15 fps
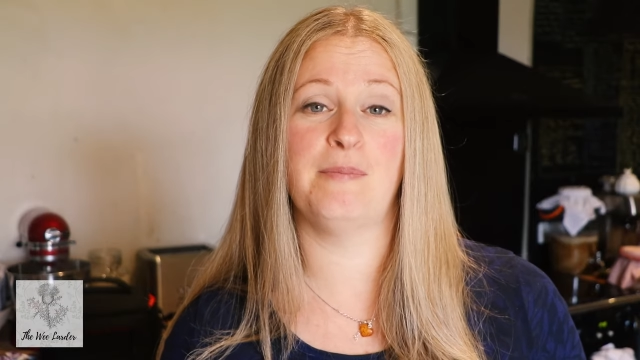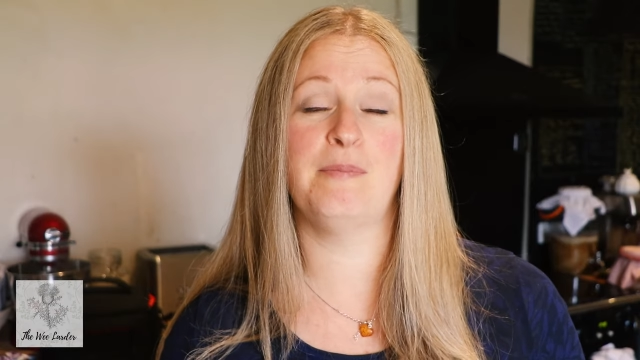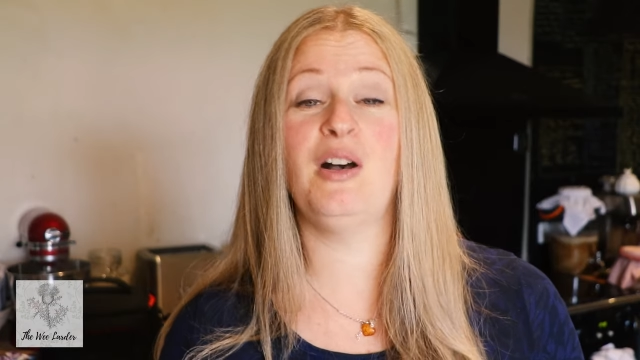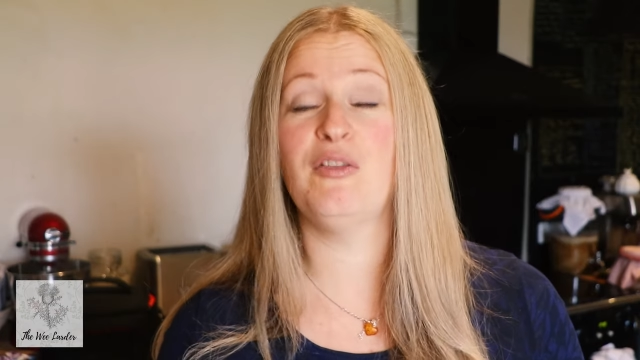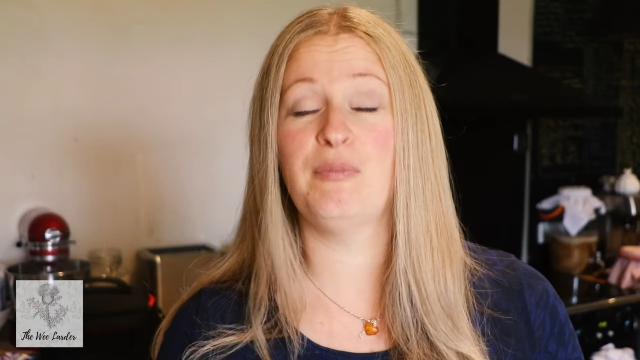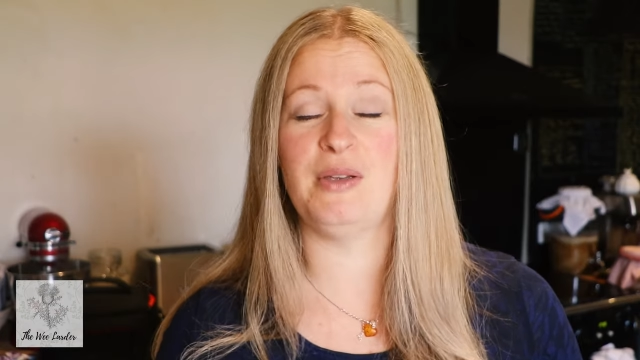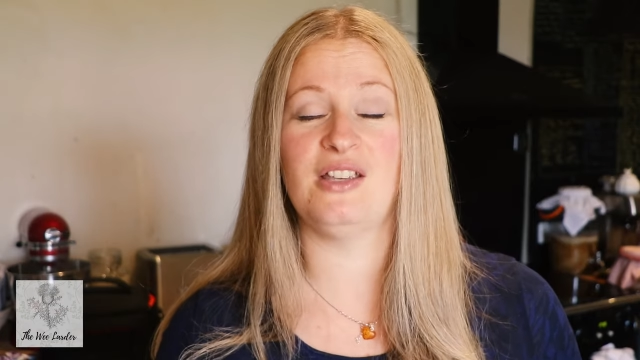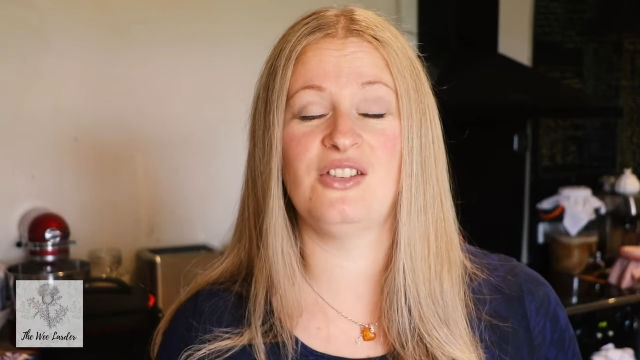
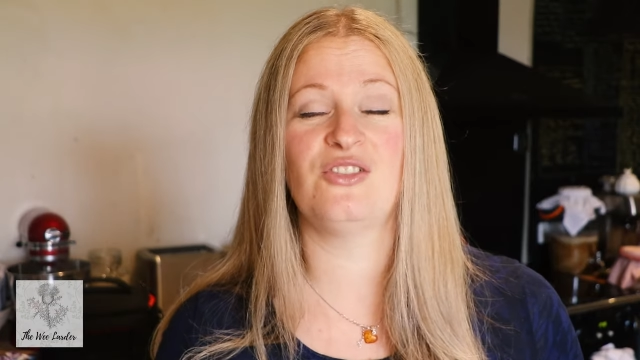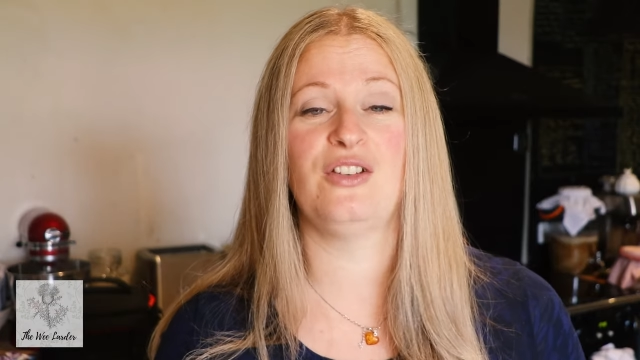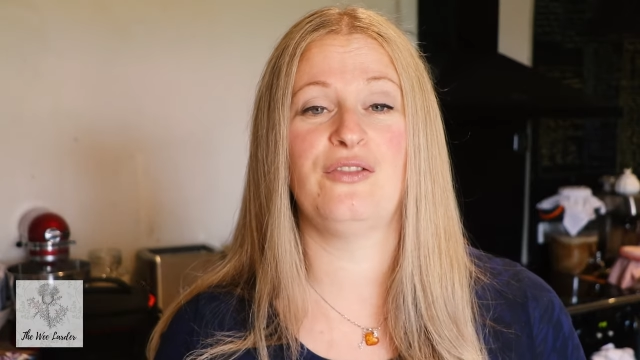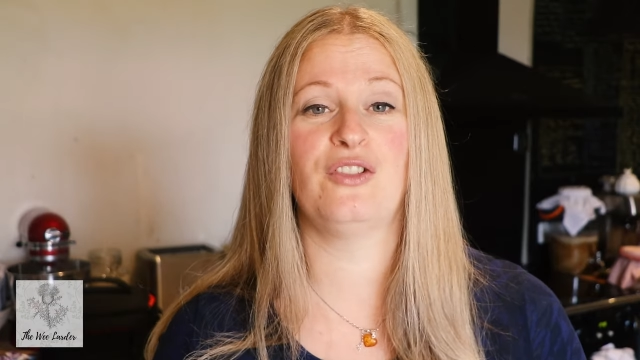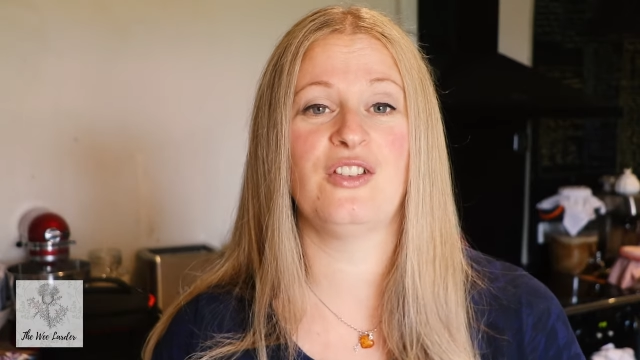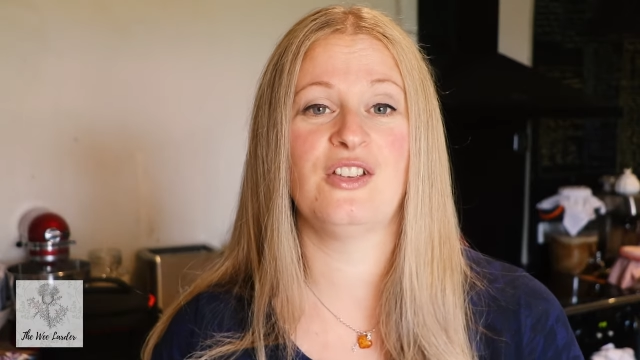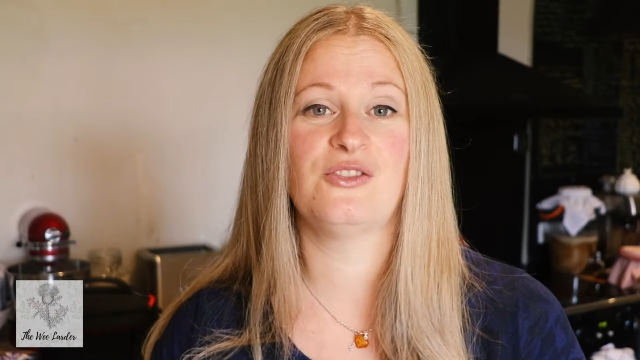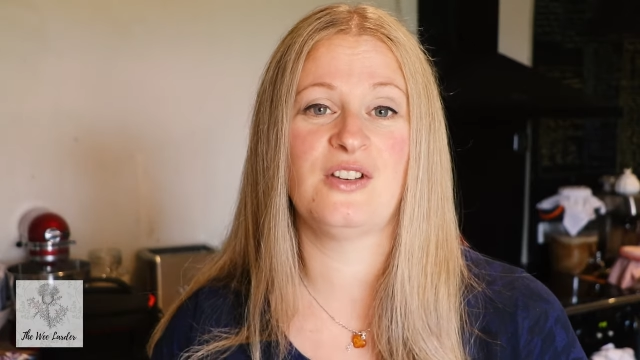puff pastry
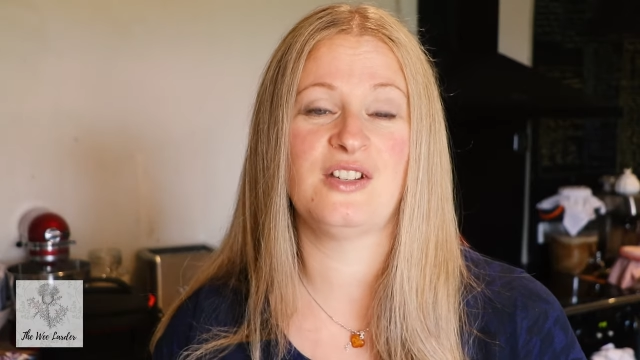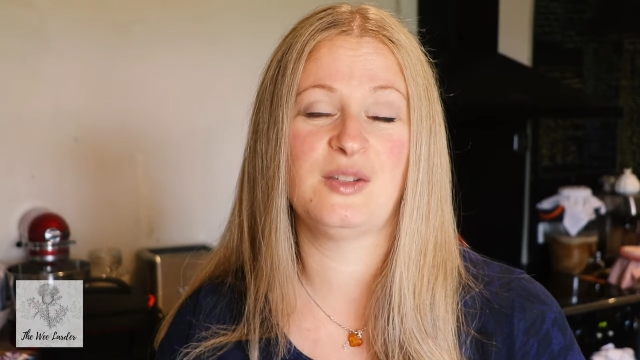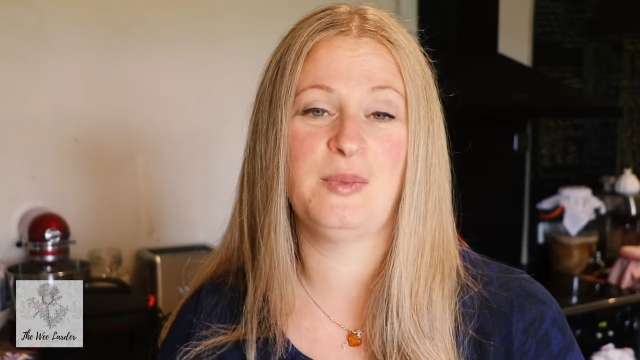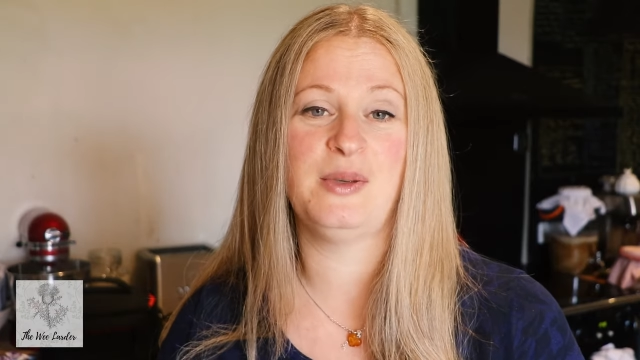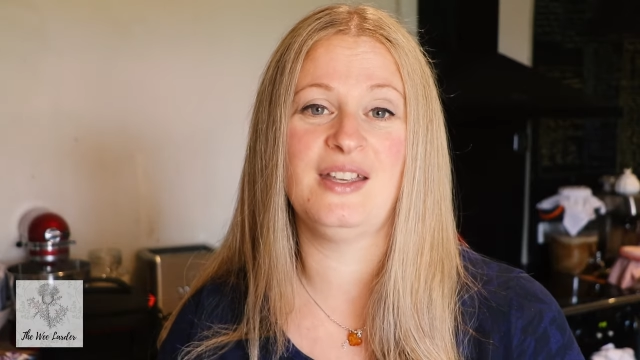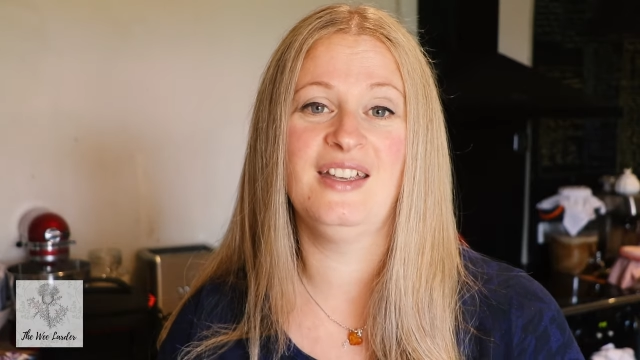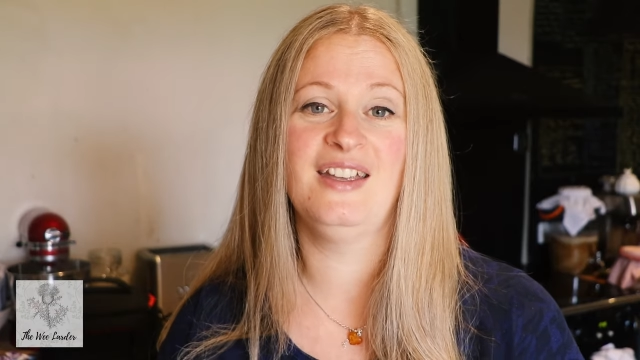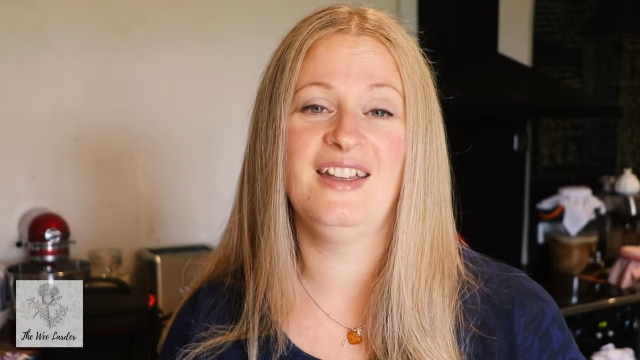for this
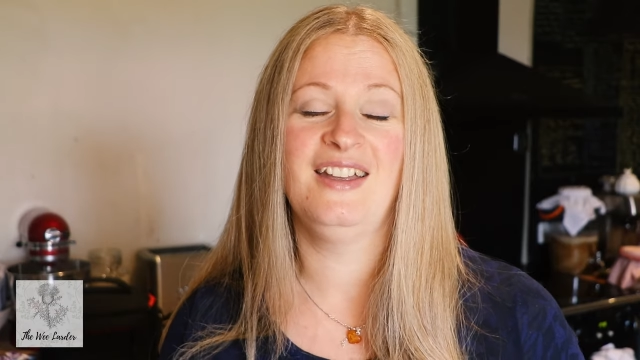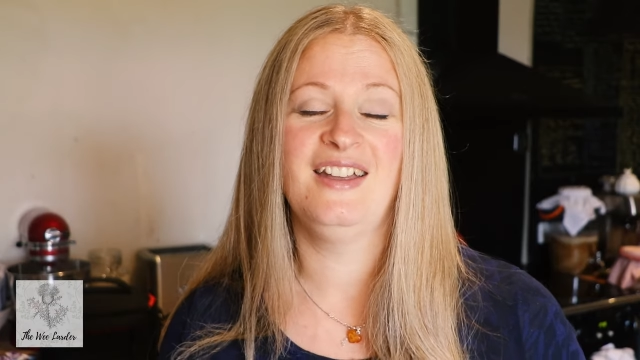recipe.